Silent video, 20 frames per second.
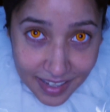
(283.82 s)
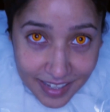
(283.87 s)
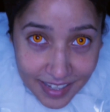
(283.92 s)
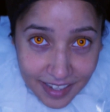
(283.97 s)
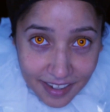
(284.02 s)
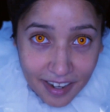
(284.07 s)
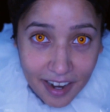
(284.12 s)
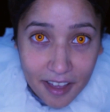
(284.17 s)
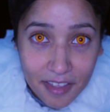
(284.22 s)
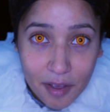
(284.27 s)

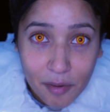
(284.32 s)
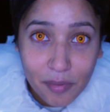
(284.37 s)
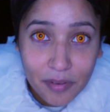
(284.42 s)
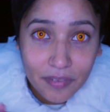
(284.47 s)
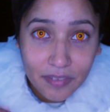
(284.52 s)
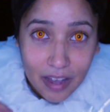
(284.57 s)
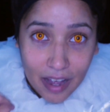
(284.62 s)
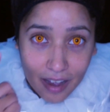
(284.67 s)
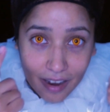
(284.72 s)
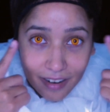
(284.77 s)
So now that
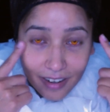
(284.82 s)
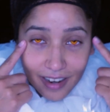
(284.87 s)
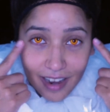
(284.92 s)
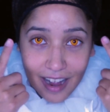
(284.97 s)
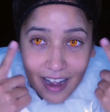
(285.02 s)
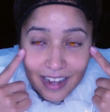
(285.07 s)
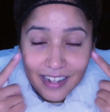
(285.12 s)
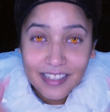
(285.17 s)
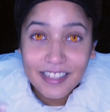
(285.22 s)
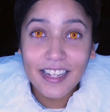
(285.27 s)
we've got our
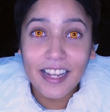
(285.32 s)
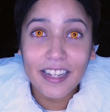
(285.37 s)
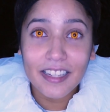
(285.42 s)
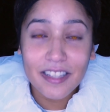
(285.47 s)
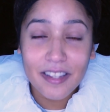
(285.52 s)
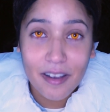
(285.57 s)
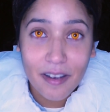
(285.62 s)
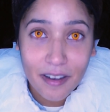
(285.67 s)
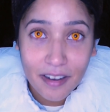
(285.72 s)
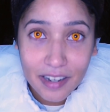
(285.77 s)

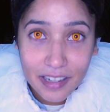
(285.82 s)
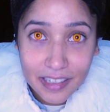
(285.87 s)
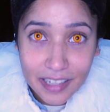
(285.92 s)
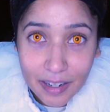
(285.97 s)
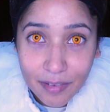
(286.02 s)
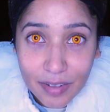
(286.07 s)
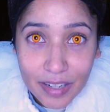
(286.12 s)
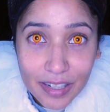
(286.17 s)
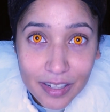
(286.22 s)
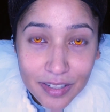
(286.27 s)
contacts on
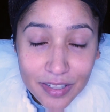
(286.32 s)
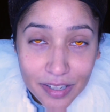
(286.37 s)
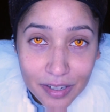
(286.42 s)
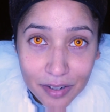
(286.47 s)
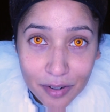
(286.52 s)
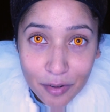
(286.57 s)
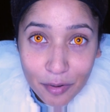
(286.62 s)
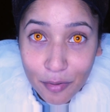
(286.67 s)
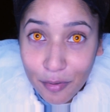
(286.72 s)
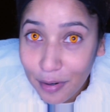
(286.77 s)
and we
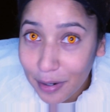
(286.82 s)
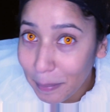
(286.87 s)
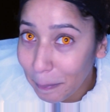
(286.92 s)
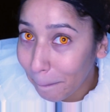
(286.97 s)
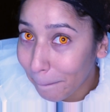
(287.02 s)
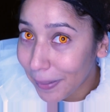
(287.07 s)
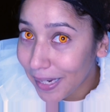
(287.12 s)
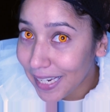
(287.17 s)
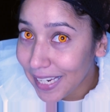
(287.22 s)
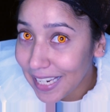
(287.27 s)
look
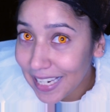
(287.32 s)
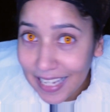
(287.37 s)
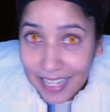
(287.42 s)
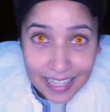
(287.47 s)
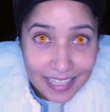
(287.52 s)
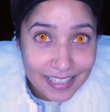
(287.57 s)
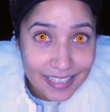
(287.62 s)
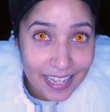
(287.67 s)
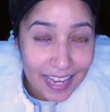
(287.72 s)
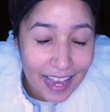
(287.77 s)
creepy
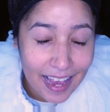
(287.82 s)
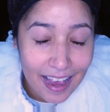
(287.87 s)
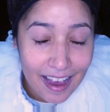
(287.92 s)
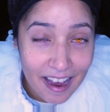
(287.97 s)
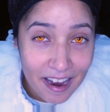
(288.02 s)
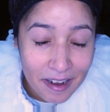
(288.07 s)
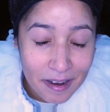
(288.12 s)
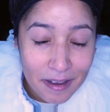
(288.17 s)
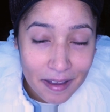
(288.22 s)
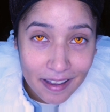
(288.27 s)
as
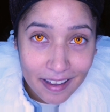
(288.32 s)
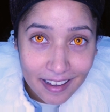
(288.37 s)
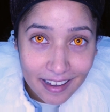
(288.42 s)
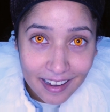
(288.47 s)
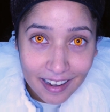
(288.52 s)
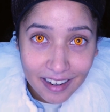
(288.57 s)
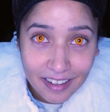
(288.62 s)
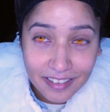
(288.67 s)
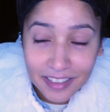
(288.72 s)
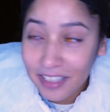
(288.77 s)
heck,
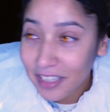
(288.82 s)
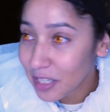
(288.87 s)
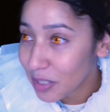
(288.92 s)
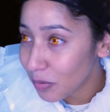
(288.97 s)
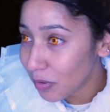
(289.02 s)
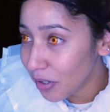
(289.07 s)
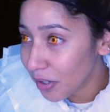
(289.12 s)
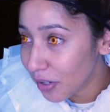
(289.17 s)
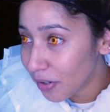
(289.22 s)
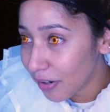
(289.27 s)
I think these
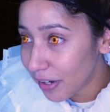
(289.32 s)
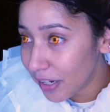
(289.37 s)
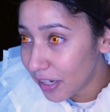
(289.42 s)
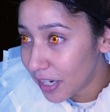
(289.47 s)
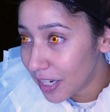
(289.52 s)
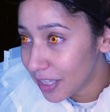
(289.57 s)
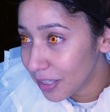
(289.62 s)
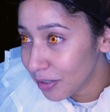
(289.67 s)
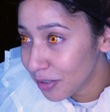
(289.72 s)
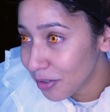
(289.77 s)
are a great
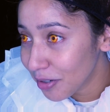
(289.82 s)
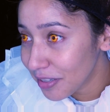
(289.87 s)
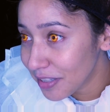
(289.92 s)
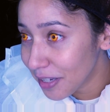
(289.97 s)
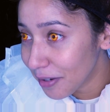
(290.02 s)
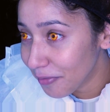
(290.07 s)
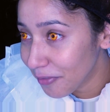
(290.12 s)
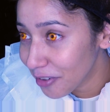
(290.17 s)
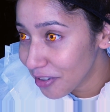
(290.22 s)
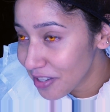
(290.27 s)
color choice.
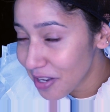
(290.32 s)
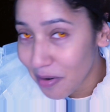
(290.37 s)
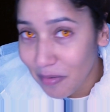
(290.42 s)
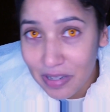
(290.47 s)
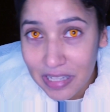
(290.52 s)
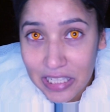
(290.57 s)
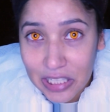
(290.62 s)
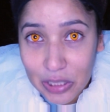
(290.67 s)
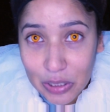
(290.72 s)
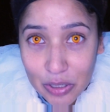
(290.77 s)
At first I
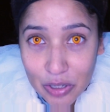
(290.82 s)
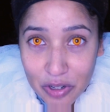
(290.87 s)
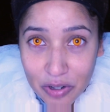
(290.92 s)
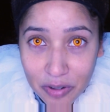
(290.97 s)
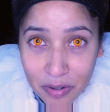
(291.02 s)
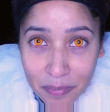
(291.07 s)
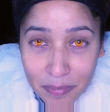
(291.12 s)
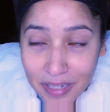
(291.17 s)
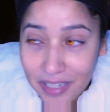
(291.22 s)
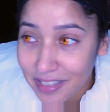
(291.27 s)
wasn't too
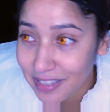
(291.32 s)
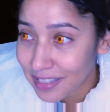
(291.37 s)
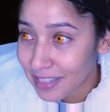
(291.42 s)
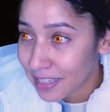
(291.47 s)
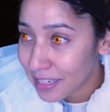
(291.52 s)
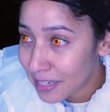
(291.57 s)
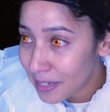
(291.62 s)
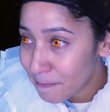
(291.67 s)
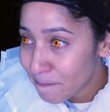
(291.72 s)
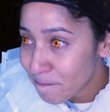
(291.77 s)
sure because
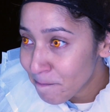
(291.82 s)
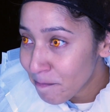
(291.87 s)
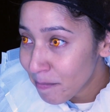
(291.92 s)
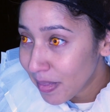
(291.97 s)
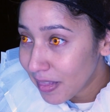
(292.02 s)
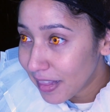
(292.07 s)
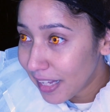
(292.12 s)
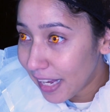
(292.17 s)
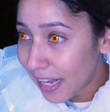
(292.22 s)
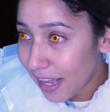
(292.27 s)

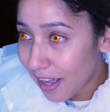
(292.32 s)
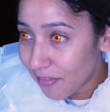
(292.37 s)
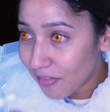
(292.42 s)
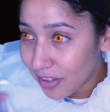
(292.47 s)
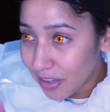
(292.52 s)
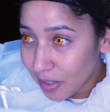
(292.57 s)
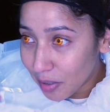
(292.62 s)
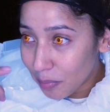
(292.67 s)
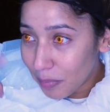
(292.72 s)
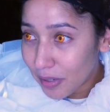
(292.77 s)
they have a
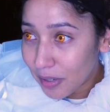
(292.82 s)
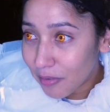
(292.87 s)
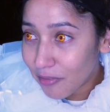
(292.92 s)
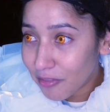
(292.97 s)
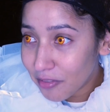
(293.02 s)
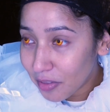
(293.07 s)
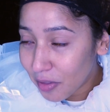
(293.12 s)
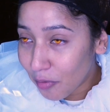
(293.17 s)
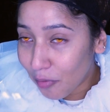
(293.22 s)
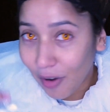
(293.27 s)
little bit
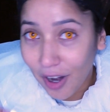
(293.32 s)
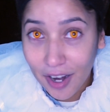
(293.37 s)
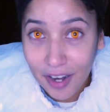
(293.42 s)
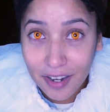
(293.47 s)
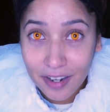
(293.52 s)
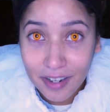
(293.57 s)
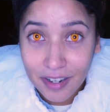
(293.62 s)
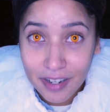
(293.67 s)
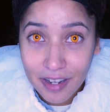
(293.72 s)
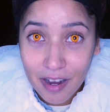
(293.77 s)
of the
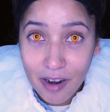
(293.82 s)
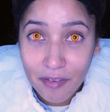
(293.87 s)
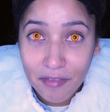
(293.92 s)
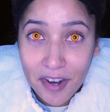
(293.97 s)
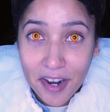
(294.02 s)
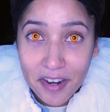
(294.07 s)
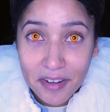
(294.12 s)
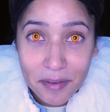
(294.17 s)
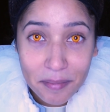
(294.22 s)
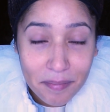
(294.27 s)
red
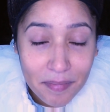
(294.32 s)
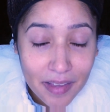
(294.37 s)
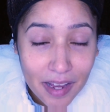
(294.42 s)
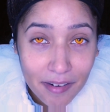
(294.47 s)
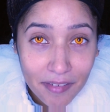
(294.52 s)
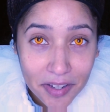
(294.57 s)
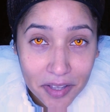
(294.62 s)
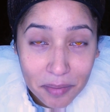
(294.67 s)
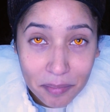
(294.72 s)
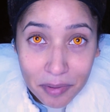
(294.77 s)
around them,
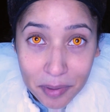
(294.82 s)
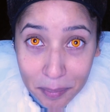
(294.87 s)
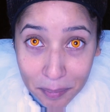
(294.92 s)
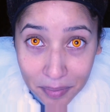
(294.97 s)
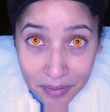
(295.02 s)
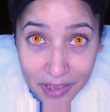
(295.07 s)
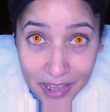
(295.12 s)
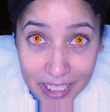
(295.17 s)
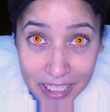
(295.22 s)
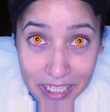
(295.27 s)
around the brim,
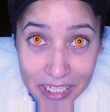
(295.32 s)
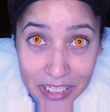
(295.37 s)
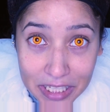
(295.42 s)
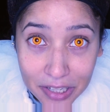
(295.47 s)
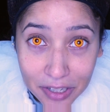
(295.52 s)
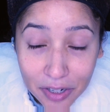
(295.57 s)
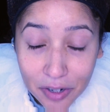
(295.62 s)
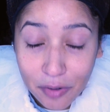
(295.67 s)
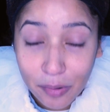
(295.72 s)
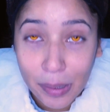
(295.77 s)
but these
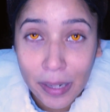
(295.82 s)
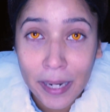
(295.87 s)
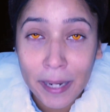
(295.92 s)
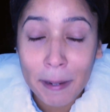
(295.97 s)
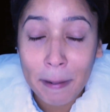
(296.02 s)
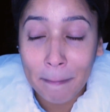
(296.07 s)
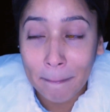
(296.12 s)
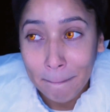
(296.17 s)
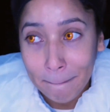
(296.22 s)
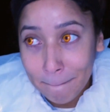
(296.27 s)
are great.